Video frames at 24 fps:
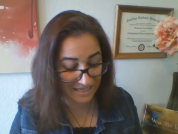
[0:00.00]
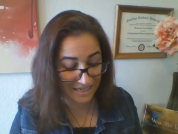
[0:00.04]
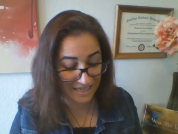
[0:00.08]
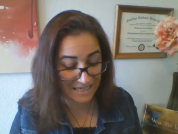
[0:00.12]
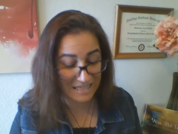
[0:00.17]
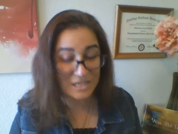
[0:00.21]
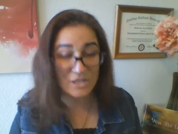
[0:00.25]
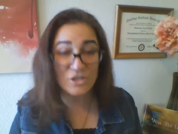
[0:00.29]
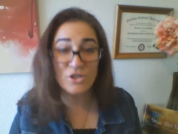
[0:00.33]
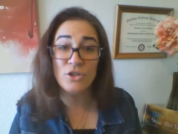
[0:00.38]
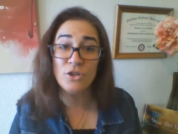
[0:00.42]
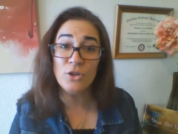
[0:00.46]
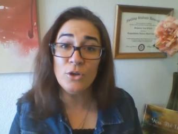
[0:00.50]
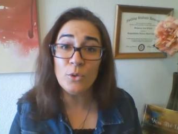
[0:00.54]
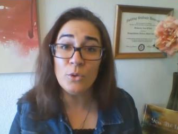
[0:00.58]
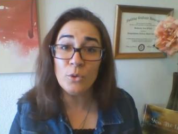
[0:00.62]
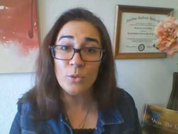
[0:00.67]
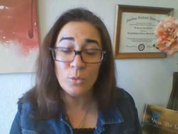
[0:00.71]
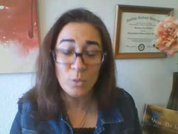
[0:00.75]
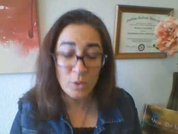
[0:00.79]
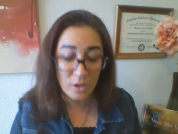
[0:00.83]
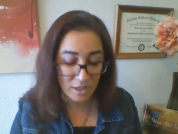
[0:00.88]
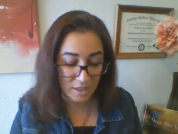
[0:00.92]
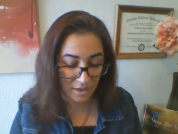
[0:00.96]

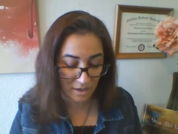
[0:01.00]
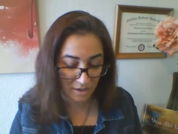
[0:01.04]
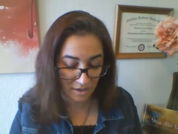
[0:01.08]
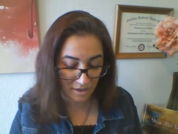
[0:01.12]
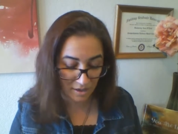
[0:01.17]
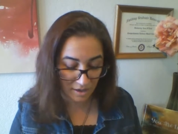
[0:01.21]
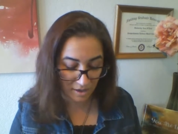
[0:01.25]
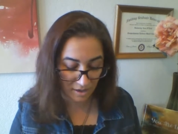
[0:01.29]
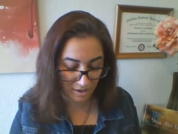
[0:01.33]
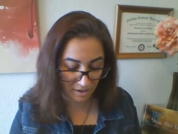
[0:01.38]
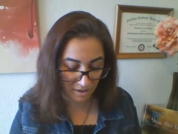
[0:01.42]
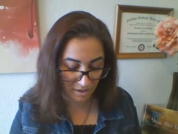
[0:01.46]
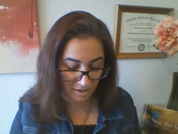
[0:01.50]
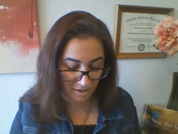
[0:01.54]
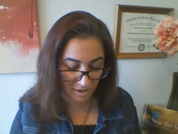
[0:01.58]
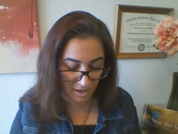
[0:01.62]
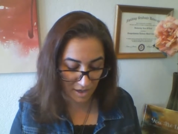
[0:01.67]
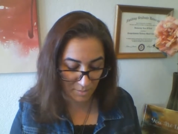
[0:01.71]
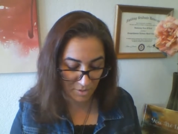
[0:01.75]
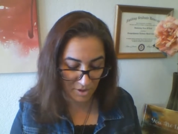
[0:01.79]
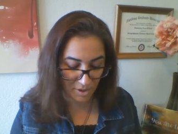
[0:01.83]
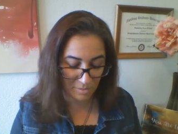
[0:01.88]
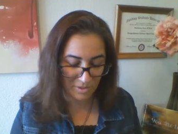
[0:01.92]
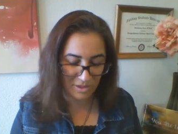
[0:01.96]
ninety-two. I
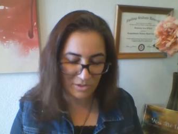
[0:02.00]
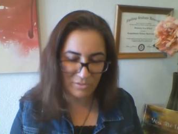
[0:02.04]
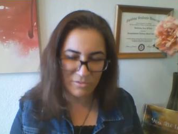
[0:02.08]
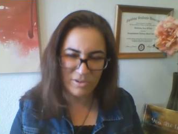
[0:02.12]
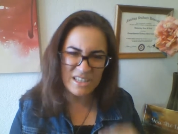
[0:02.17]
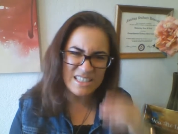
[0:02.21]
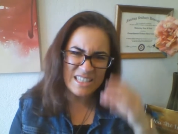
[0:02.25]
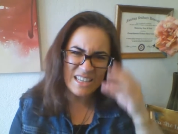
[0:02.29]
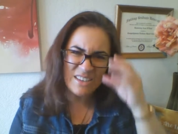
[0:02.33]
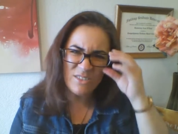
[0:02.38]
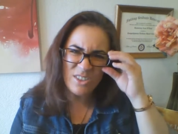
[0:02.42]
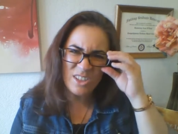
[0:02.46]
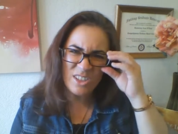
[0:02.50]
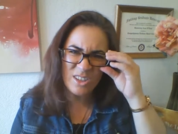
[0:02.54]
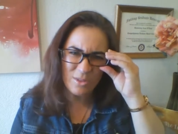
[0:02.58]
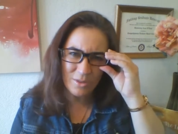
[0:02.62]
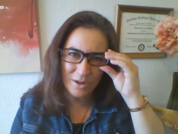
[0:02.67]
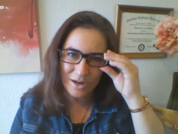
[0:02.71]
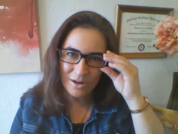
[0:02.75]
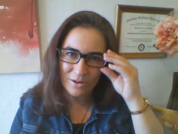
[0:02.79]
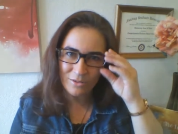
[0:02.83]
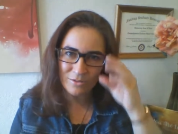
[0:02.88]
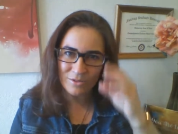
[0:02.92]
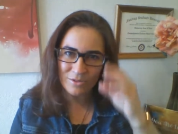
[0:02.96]
probably received it
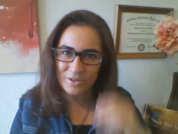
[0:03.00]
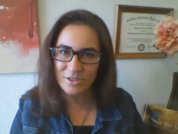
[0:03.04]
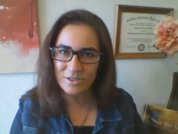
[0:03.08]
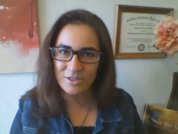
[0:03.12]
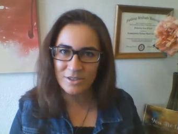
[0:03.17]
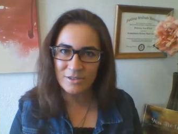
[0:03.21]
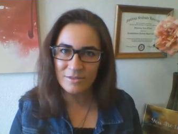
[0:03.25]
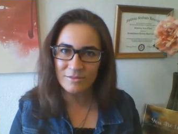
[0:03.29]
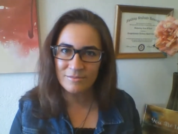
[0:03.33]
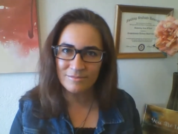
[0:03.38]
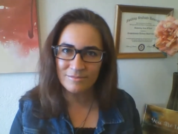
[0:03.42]
around,